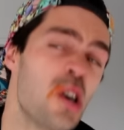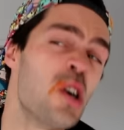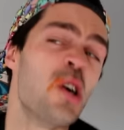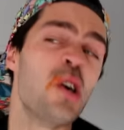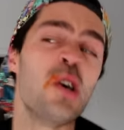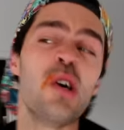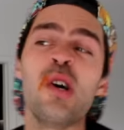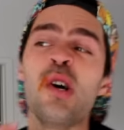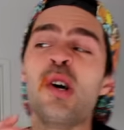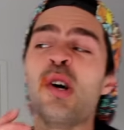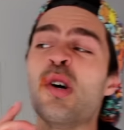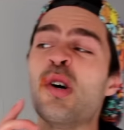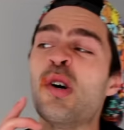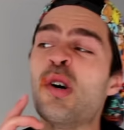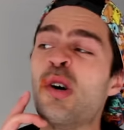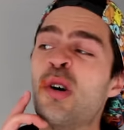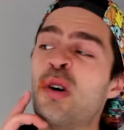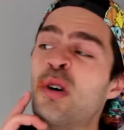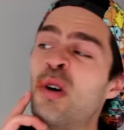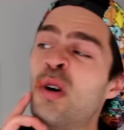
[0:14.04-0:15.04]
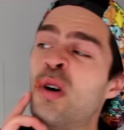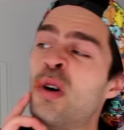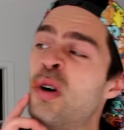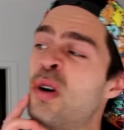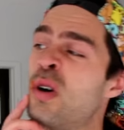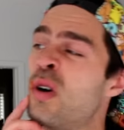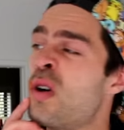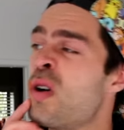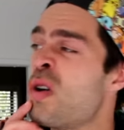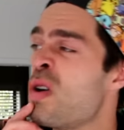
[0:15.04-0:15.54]

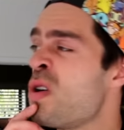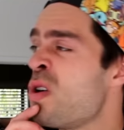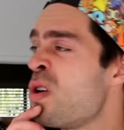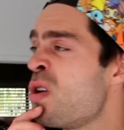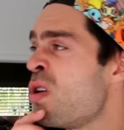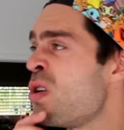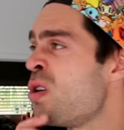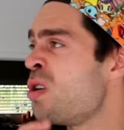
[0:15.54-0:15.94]
Nothing is said.